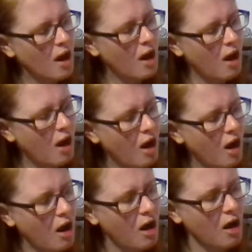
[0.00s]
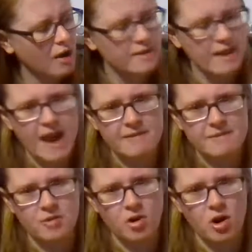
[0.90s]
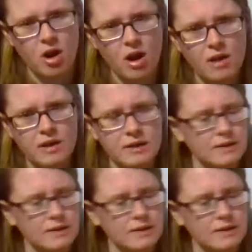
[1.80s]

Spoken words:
a hog, that frog!